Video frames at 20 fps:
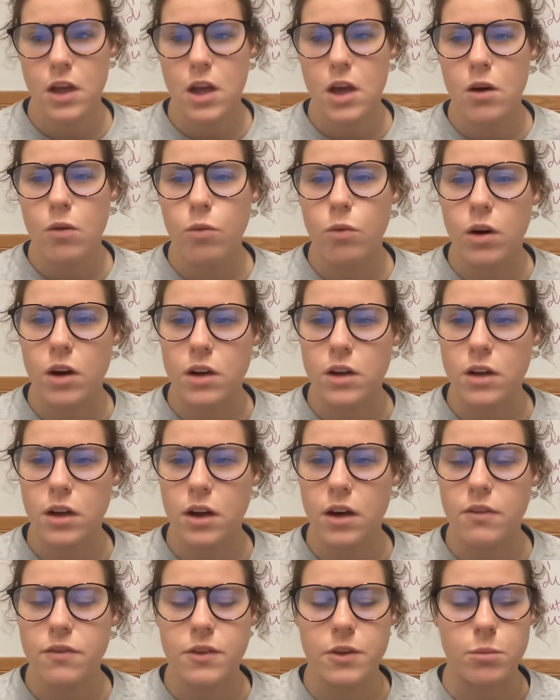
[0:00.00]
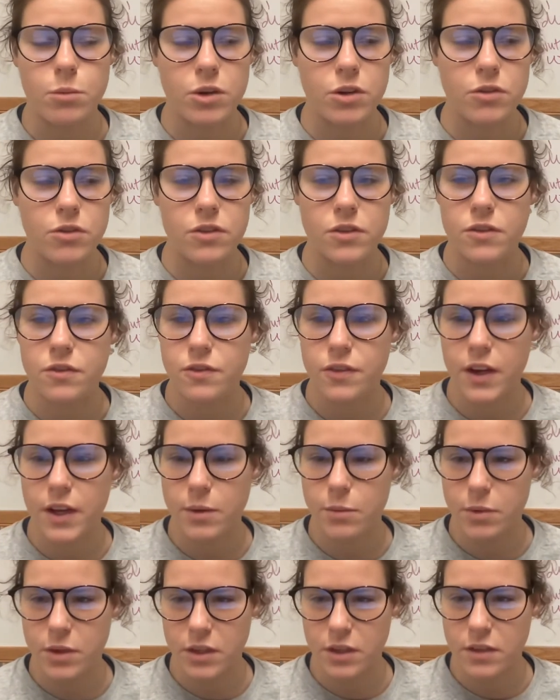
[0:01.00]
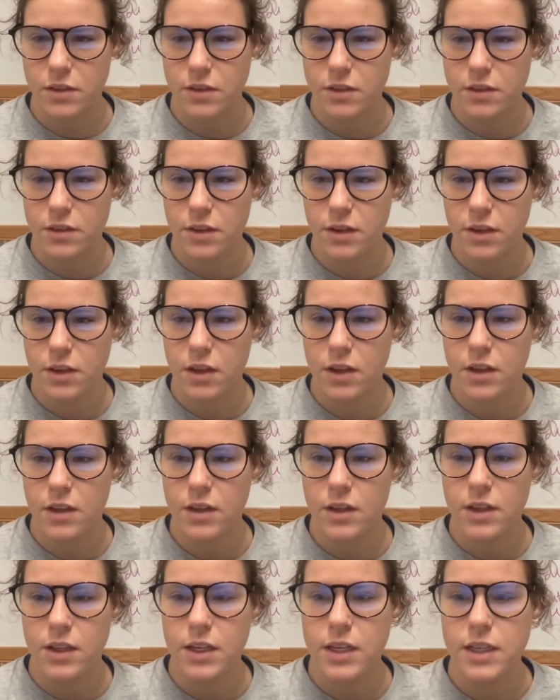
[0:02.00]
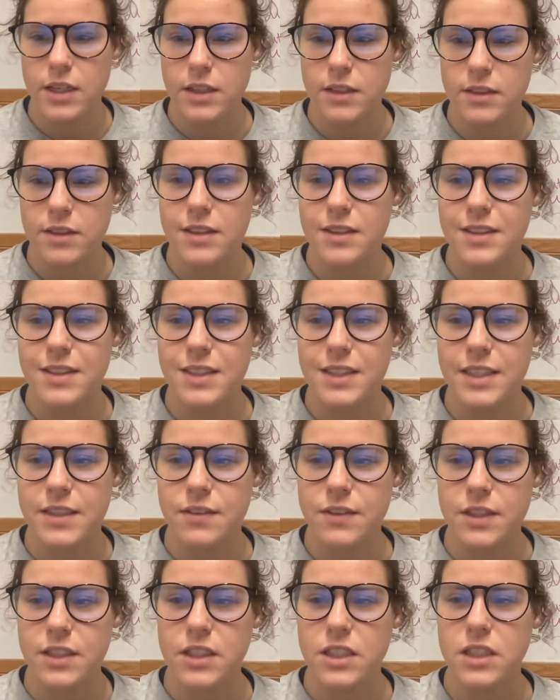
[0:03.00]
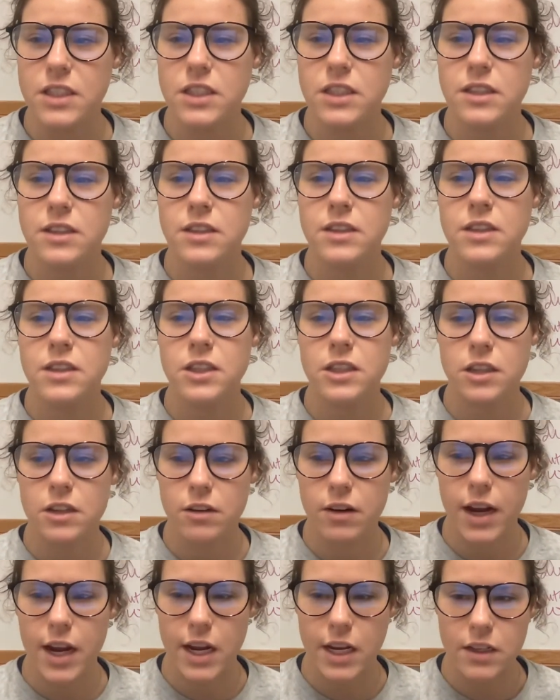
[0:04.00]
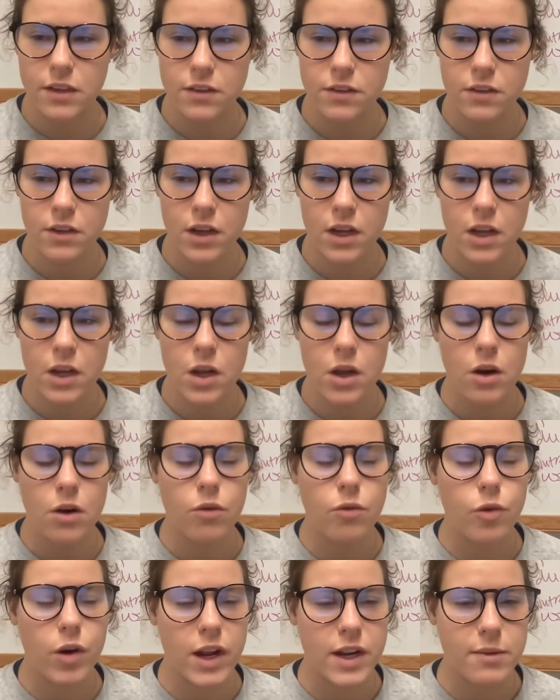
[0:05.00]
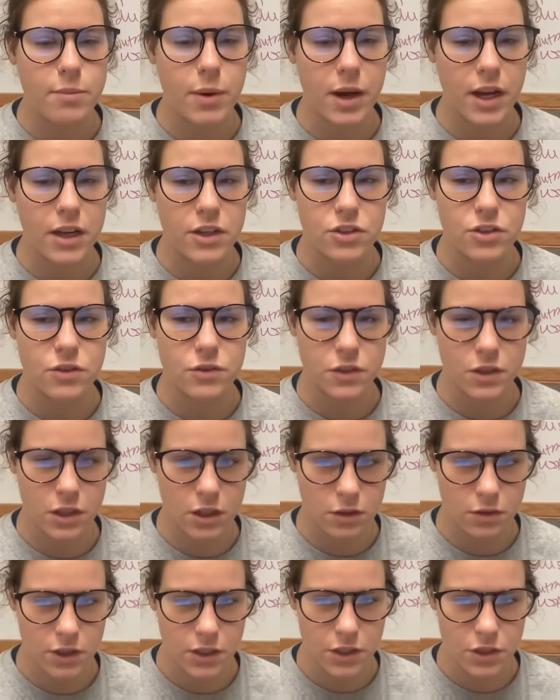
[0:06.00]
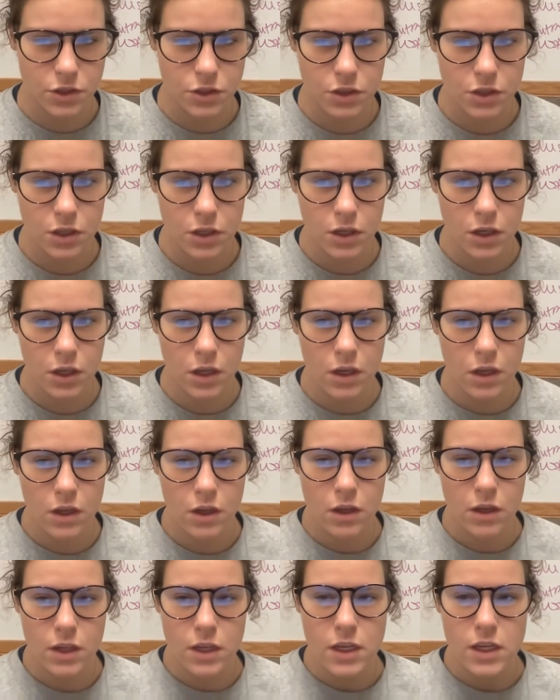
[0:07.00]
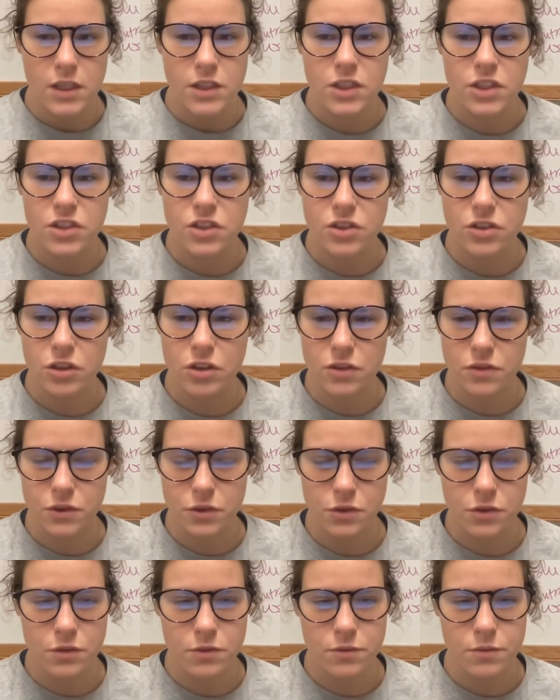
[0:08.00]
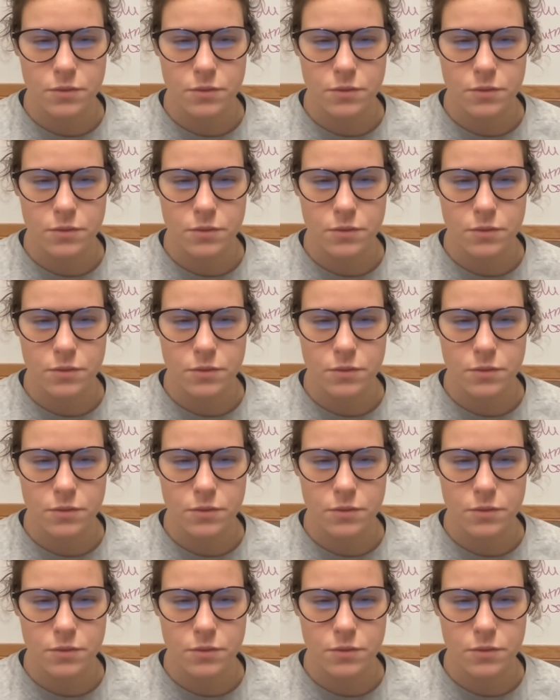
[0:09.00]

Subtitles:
One of the most famous is Stephen Crane's Red Badge of Courage. This novel